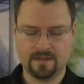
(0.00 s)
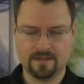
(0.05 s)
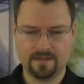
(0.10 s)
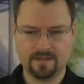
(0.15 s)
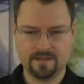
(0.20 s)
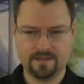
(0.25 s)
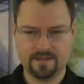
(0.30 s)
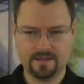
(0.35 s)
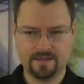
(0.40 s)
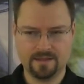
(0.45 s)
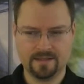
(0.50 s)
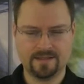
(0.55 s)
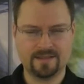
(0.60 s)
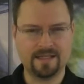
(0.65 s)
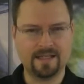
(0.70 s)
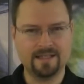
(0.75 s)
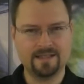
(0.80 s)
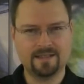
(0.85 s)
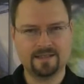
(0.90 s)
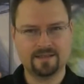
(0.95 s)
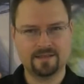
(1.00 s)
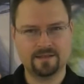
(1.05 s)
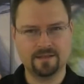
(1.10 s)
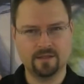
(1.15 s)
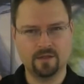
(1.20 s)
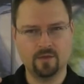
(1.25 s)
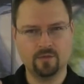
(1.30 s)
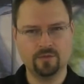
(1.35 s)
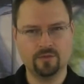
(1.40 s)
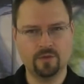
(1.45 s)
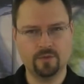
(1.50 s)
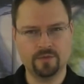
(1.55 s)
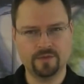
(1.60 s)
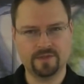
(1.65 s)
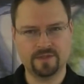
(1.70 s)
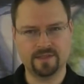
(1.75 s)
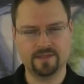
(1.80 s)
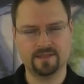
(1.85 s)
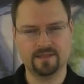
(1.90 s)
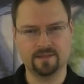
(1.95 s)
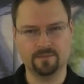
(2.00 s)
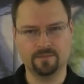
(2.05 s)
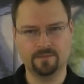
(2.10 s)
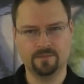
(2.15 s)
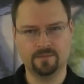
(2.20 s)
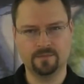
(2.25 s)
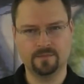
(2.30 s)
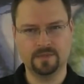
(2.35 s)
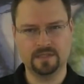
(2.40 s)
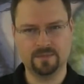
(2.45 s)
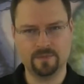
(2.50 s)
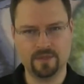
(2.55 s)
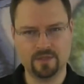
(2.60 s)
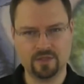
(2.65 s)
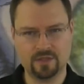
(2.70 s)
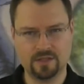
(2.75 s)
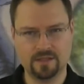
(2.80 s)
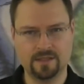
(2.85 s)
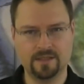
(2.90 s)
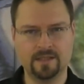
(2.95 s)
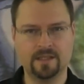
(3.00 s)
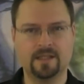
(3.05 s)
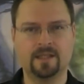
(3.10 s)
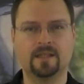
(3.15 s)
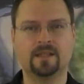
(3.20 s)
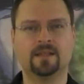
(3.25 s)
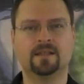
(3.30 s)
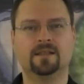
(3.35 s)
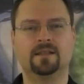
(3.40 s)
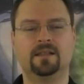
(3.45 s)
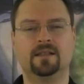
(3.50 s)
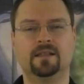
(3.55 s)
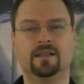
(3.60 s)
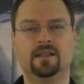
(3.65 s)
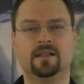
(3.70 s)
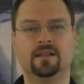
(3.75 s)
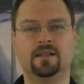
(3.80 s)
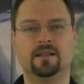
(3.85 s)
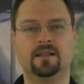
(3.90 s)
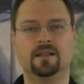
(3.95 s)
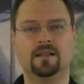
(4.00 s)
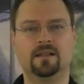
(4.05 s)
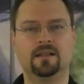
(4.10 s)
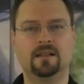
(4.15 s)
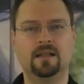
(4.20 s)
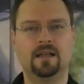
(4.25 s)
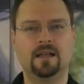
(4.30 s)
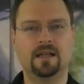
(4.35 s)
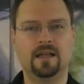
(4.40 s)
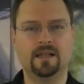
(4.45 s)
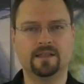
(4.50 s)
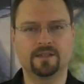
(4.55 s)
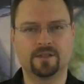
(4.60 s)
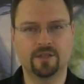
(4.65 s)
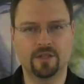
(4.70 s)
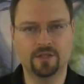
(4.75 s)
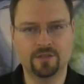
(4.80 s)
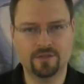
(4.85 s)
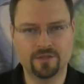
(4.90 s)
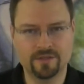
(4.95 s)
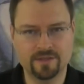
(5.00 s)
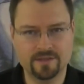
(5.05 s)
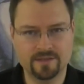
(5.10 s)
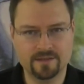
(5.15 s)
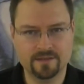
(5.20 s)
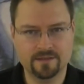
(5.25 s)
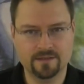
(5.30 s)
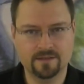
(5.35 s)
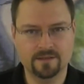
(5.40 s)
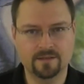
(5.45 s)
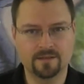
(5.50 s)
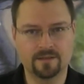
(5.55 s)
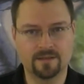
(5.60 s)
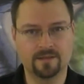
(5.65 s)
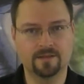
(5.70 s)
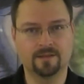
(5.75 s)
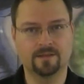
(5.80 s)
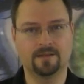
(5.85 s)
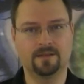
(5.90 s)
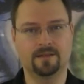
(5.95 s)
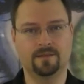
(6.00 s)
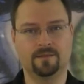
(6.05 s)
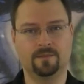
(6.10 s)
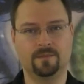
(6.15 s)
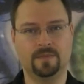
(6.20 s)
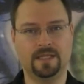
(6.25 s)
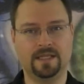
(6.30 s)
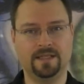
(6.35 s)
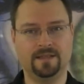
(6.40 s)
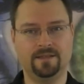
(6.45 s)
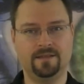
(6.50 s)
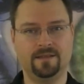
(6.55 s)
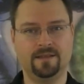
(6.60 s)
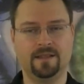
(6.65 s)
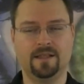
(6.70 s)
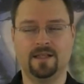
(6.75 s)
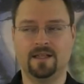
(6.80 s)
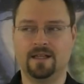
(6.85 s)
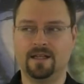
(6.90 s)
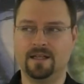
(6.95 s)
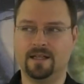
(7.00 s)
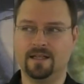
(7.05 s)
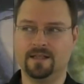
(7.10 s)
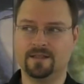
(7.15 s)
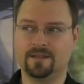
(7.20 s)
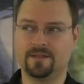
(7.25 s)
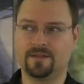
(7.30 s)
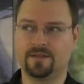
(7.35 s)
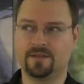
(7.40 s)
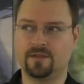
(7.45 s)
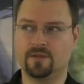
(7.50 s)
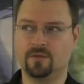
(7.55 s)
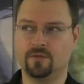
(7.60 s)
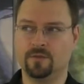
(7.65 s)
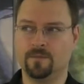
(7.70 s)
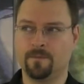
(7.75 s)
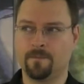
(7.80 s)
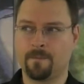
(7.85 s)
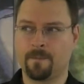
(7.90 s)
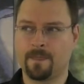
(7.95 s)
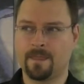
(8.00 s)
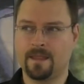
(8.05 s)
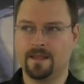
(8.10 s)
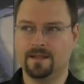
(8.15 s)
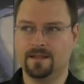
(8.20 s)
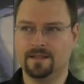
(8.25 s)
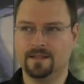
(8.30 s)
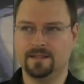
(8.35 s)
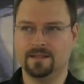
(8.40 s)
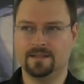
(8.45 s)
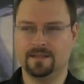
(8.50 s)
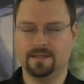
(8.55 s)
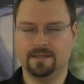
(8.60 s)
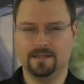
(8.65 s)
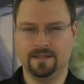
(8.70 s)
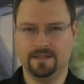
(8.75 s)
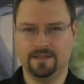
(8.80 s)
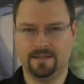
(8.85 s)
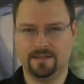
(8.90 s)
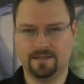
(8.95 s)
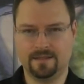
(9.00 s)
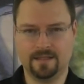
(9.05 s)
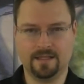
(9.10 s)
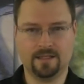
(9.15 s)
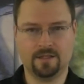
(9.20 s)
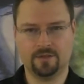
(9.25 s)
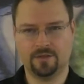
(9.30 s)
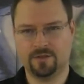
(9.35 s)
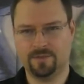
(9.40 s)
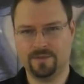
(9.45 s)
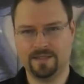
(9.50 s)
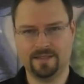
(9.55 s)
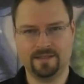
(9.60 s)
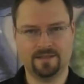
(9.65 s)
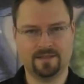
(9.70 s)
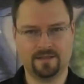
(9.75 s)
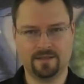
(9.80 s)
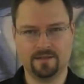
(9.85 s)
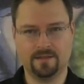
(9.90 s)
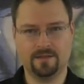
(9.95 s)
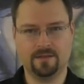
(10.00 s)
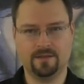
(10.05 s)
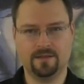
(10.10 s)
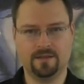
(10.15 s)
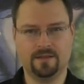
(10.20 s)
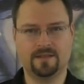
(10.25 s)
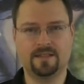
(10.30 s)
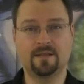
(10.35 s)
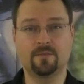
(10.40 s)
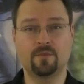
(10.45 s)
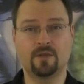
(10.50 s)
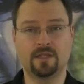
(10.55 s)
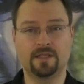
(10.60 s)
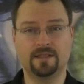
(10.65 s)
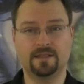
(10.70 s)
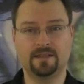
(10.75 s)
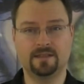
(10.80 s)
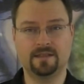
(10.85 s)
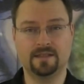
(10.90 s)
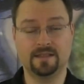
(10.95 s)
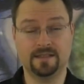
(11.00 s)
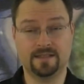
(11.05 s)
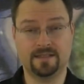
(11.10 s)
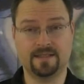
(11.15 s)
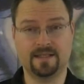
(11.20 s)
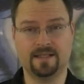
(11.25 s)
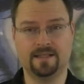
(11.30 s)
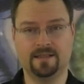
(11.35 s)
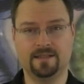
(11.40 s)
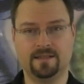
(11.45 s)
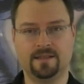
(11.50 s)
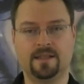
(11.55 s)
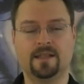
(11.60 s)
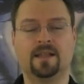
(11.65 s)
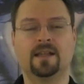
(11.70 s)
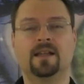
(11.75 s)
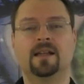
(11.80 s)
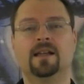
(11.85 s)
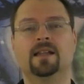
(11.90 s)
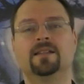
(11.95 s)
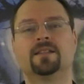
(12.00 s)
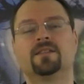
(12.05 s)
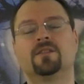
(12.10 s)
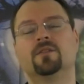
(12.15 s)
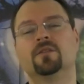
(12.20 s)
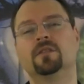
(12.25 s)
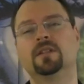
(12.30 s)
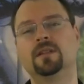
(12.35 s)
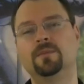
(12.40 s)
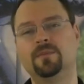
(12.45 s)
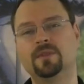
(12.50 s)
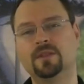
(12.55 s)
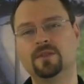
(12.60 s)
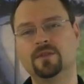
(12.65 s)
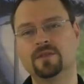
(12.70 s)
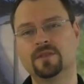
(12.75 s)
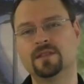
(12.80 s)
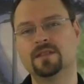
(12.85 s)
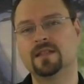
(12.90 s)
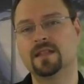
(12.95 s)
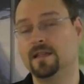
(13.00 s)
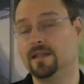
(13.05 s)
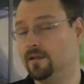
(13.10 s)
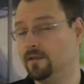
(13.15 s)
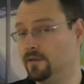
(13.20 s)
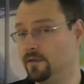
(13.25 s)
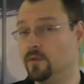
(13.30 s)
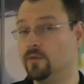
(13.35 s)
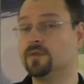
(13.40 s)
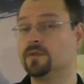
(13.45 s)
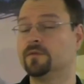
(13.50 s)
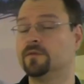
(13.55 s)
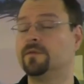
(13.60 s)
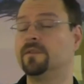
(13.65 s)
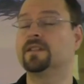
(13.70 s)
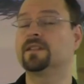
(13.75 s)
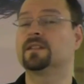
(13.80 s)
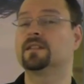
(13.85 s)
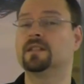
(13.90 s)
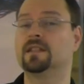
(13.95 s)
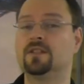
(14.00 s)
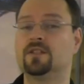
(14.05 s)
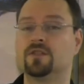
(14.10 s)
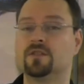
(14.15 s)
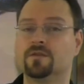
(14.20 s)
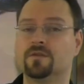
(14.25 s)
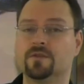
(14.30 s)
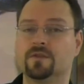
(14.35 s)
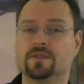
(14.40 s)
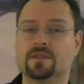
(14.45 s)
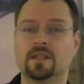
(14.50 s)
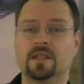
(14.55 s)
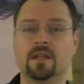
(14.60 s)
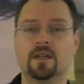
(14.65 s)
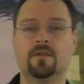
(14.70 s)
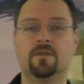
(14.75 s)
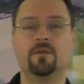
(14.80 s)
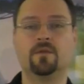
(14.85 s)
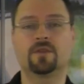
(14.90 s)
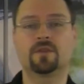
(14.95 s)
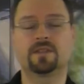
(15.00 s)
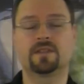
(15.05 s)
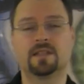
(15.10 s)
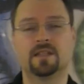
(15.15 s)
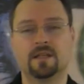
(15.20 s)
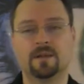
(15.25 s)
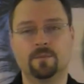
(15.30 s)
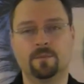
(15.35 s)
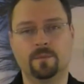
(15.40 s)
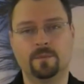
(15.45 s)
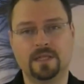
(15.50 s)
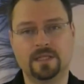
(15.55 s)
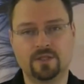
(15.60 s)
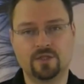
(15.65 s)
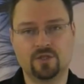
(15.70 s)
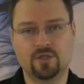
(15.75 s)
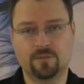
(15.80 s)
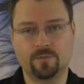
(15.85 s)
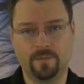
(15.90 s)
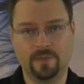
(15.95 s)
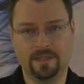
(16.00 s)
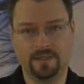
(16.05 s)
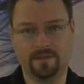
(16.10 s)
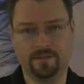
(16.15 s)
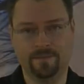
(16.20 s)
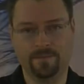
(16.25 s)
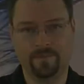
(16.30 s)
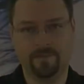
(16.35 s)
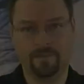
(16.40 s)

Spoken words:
this excites the whole nervous system, especially the unconscious mind, and so the unconscious mind is stimulated and excited, and so hypnosis and also fascination, of course, works much better.